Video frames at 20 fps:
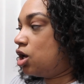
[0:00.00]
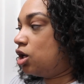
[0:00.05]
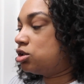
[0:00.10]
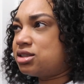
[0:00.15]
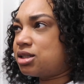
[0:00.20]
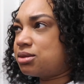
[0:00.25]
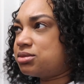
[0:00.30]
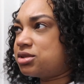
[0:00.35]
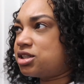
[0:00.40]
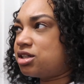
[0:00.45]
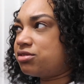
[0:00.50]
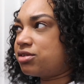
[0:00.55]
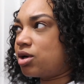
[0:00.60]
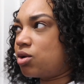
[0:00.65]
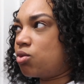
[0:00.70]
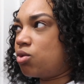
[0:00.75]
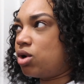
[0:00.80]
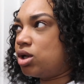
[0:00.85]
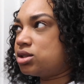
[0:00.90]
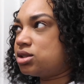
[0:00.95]
Some stuff I
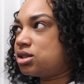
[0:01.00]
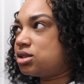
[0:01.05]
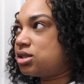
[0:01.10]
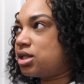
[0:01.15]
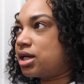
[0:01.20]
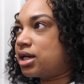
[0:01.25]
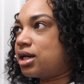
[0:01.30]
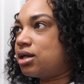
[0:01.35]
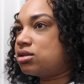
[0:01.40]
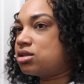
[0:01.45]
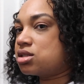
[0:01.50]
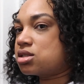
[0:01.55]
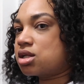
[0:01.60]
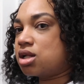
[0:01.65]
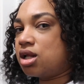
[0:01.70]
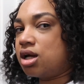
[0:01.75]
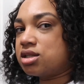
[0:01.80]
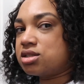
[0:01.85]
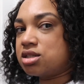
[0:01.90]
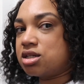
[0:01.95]
want to take out this
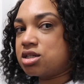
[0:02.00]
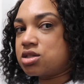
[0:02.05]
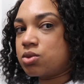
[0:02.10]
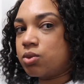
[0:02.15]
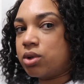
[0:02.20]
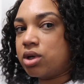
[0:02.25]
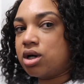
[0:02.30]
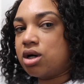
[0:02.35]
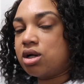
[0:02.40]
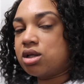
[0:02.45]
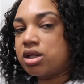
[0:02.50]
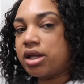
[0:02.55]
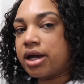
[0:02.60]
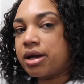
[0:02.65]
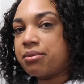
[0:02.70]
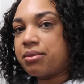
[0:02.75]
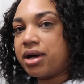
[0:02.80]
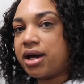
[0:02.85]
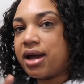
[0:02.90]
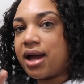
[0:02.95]
closet as well,
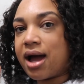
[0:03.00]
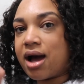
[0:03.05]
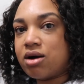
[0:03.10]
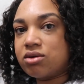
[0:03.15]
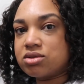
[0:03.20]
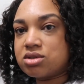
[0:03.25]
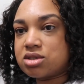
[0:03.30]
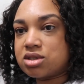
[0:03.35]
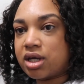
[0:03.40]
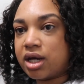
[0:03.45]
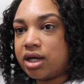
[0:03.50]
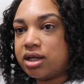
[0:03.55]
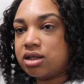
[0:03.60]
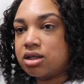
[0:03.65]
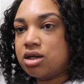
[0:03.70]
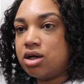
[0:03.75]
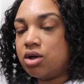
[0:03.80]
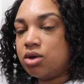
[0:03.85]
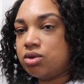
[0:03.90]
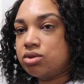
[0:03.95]
like my
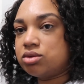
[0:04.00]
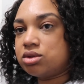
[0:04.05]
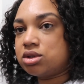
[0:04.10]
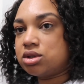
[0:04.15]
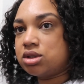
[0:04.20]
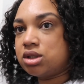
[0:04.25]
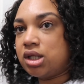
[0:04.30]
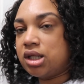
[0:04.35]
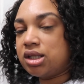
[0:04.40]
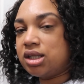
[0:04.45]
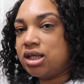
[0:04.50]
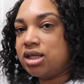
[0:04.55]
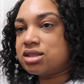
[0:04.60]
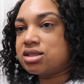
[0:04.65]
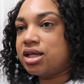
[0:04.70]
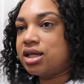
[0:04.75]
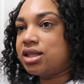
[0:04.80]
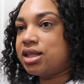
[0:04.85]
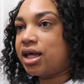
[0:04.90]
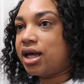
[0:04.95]
outside coats and things
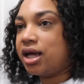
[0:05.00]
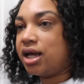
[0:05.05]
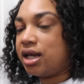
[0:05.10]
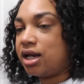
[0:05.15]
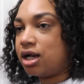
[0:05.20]
like that.